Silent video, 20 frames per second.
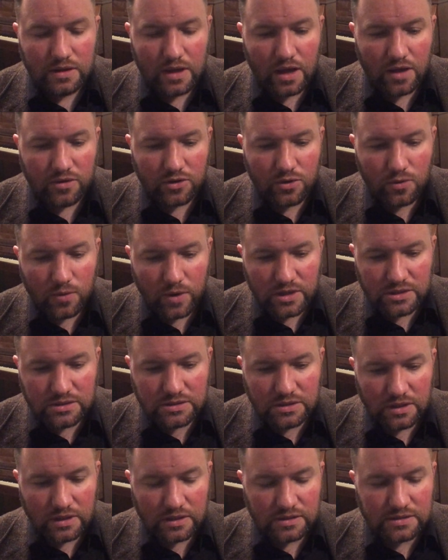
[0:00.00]
Now, the
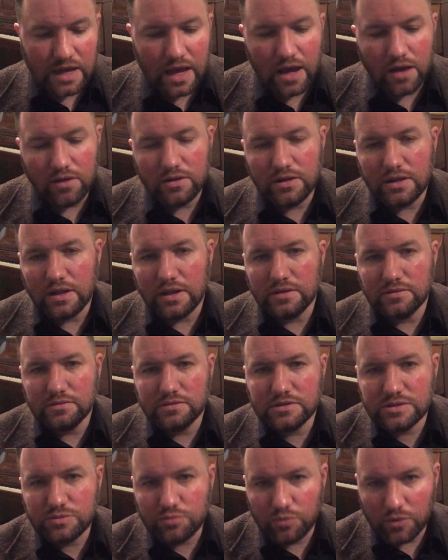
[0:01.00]
question is, how did it
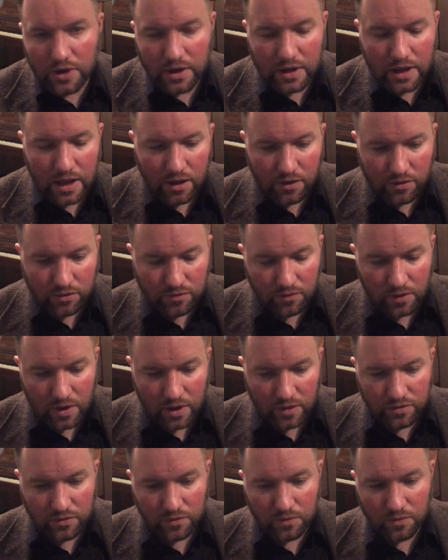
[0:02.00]
spread out
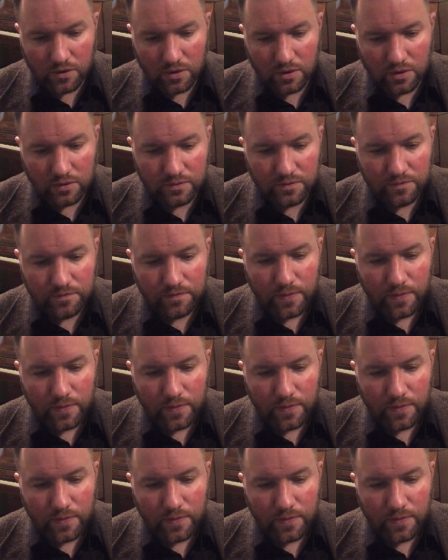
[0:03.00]
throughout the world?